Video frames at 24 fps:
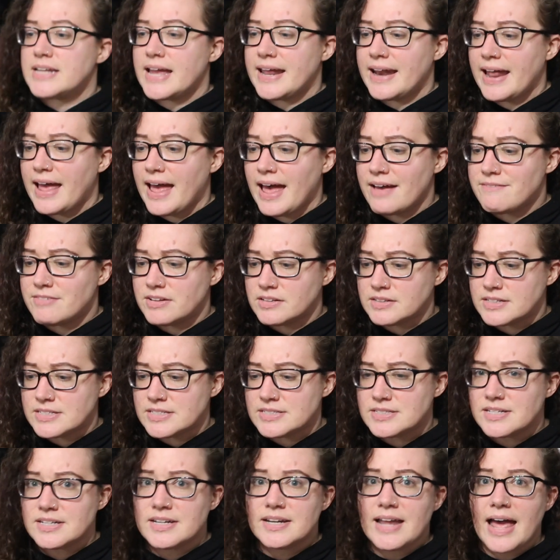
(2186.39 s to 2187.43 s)
and I have it
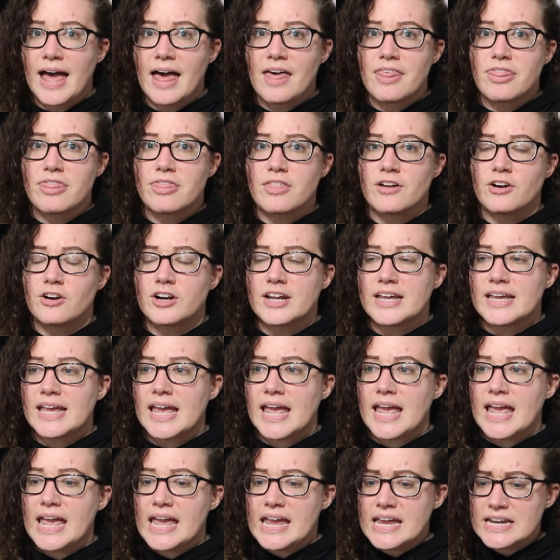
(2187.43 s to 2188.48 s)
listed at
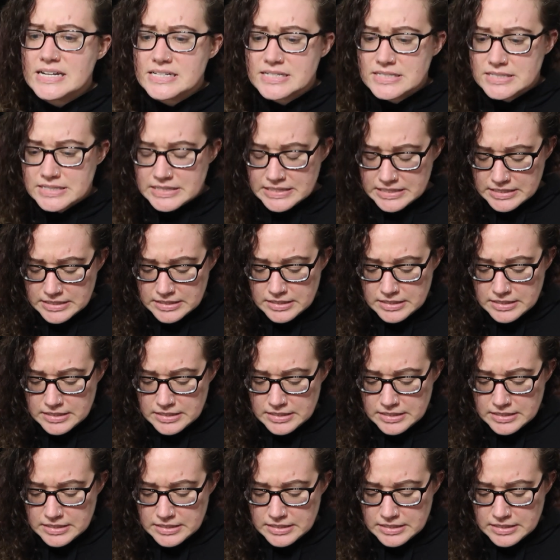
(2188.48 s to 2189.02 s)
$38.